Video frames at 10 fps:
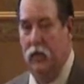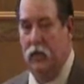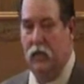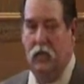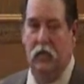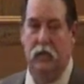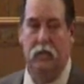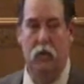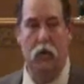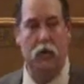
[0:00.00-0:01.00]
Let's look at
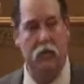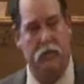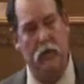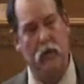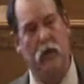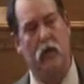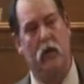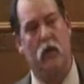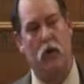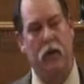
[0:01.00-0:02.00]
divorce. If you will
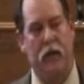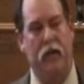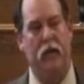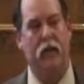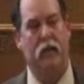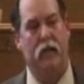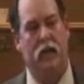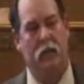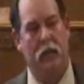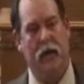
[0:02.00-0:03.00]
agree
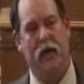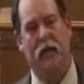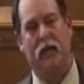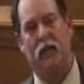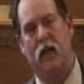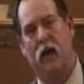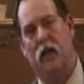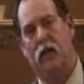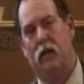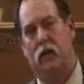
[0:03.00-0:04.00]
that a man is
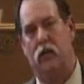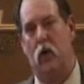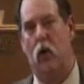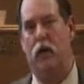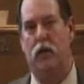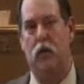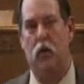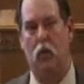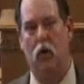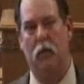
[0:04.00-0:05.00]
not joined to
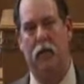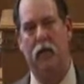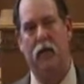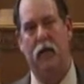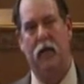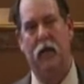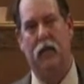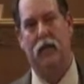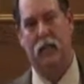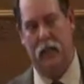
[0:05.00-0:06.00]
a woman
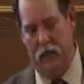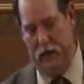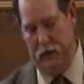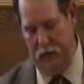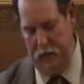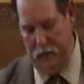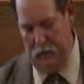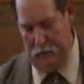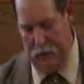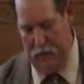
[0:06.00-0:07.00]
unless they're in
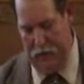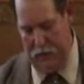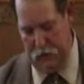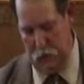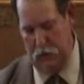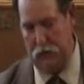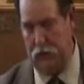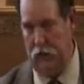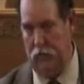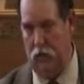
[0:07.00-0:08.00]
compliance with
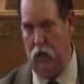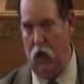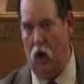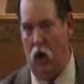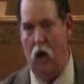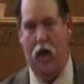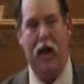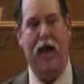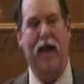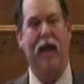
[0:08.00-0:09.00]
civil law
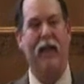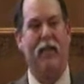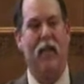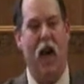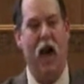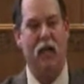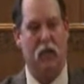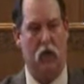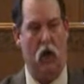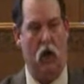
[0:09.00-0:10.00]
and
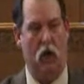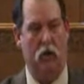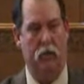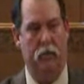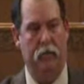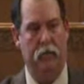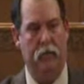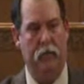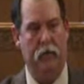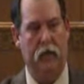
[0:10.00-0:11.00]
God's law,
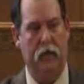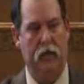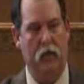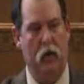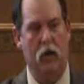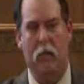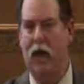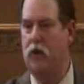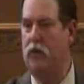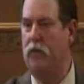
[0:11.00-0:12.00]
then what
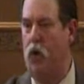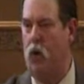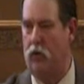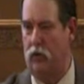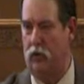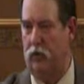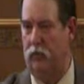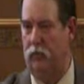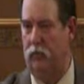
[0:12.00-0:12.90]
about divorce?